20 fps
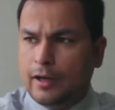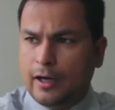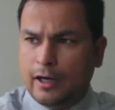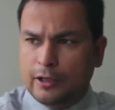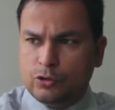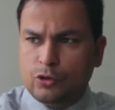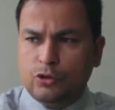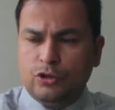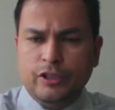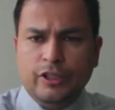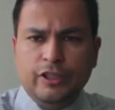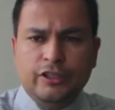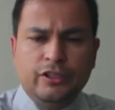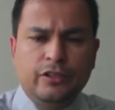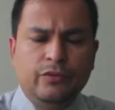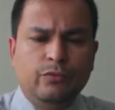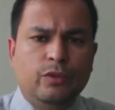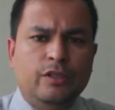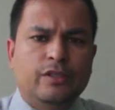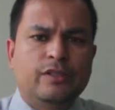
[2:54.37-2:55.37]

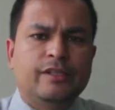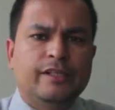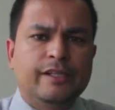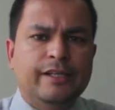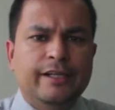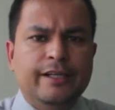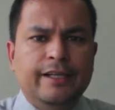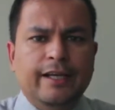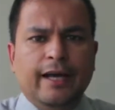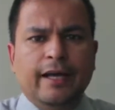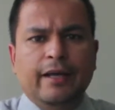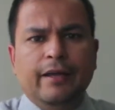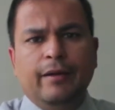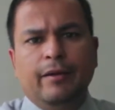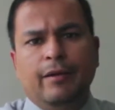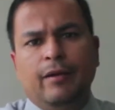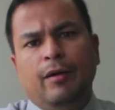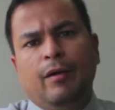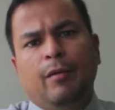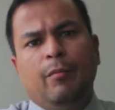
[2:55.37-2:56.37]
Association with
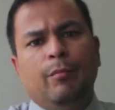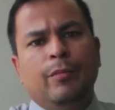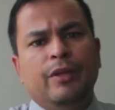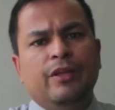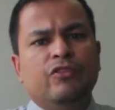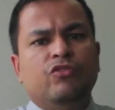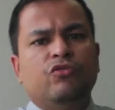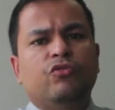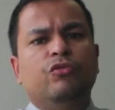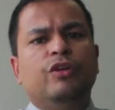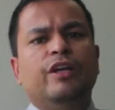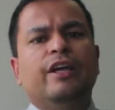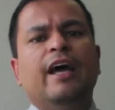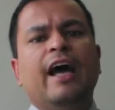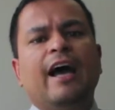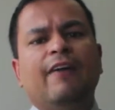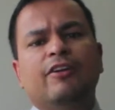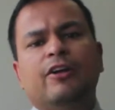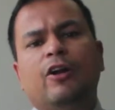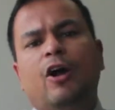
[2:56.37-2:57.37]
CDI means we
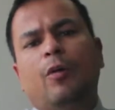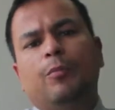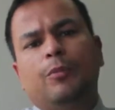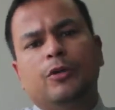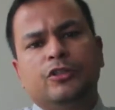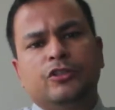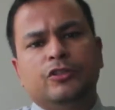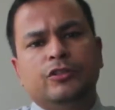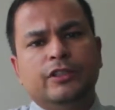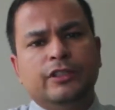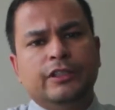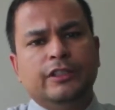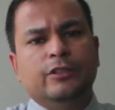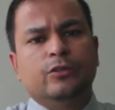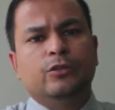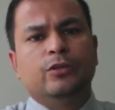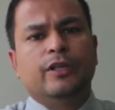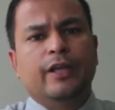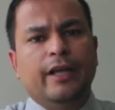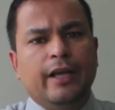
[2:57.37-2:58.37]
have an opportunity
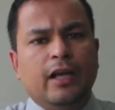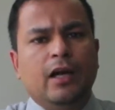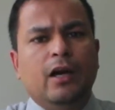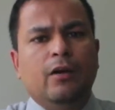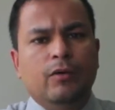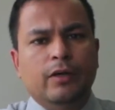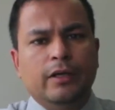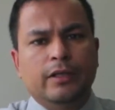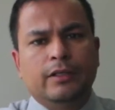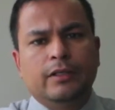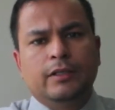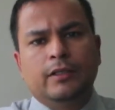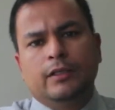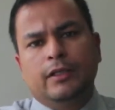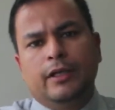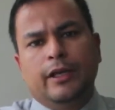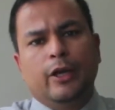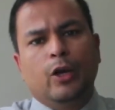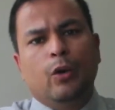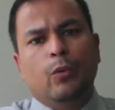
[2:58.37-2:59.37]
to take our
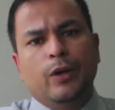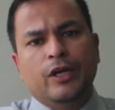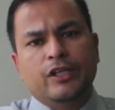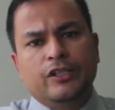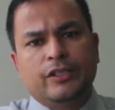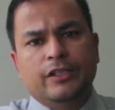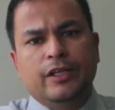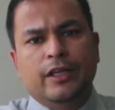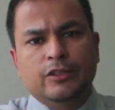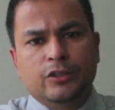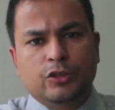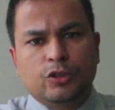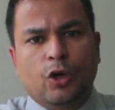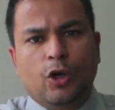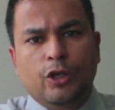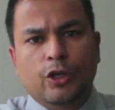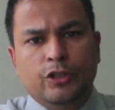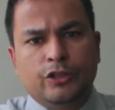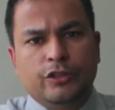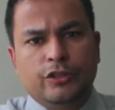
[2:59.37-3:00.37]
innovation and
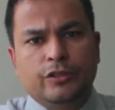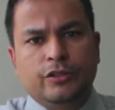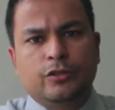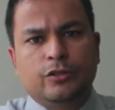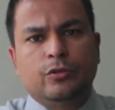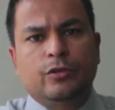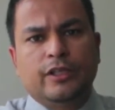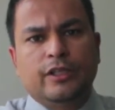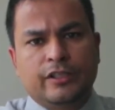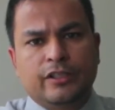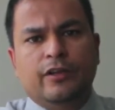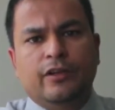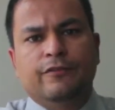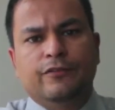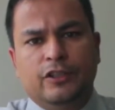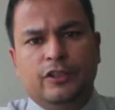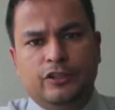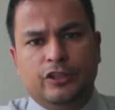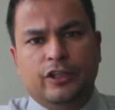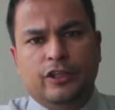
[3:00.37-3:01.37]
solutions to rest of the